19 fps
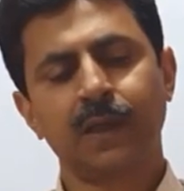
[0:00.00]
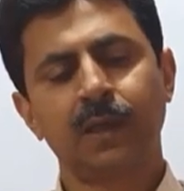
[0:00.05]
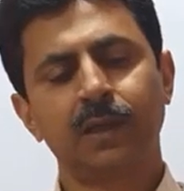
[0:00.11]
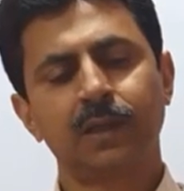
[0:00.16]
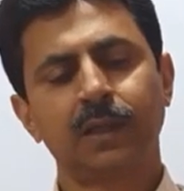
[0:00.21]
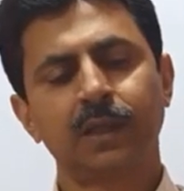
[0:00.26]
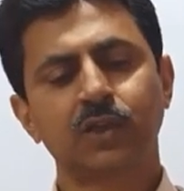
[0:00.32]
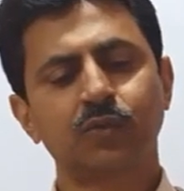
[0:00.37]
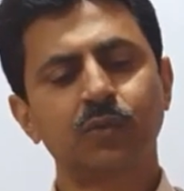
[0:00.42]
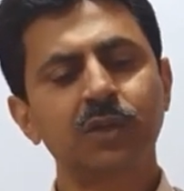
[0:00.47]

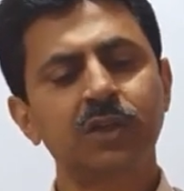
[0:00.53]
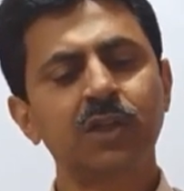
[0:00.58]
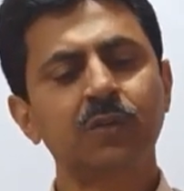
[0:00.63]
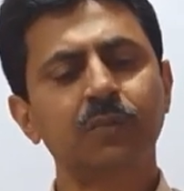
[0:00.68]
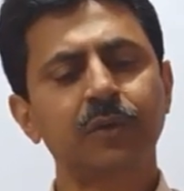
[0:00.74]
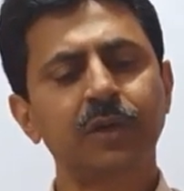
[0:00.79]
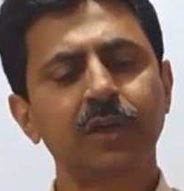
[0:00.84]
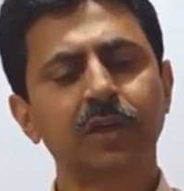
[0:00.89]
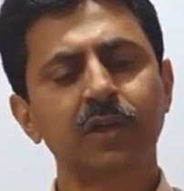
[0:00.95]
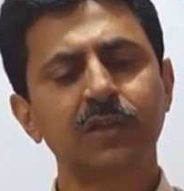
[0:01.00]
The switching
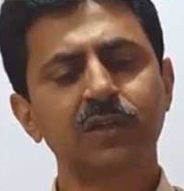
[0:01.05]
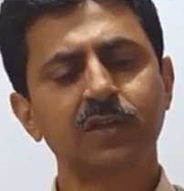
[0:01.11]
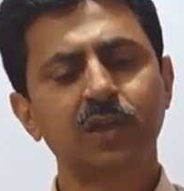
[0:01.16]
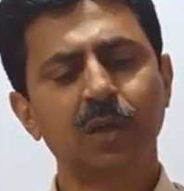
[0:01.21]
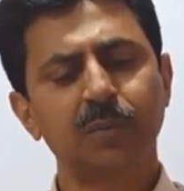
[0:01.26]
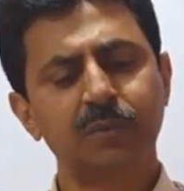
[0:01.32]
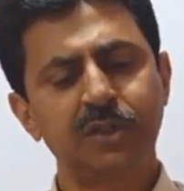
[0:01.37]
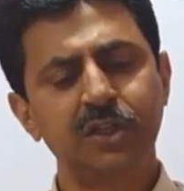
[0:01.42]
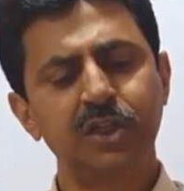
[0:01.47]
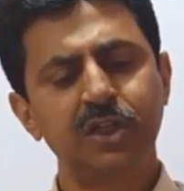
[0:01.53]
frequency
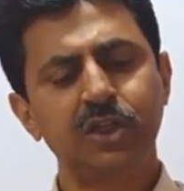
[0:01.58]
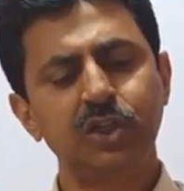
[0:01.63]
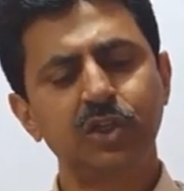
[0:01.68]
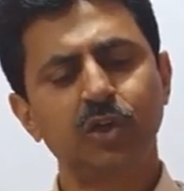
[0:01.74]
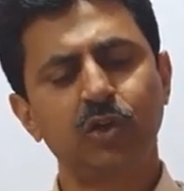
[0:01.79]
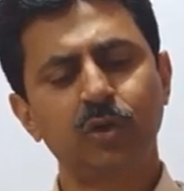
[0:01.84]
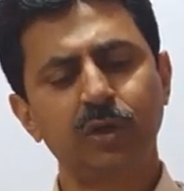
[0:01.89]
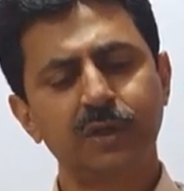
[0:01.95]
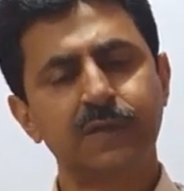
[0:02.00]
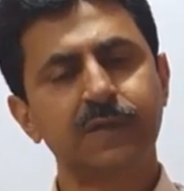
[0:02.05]
of
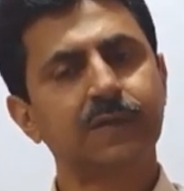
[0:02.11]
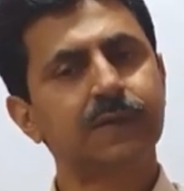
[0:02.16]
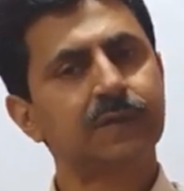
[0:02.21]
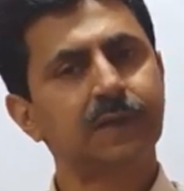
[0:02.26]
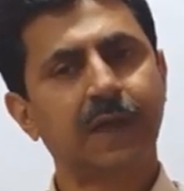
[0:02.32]
GTO is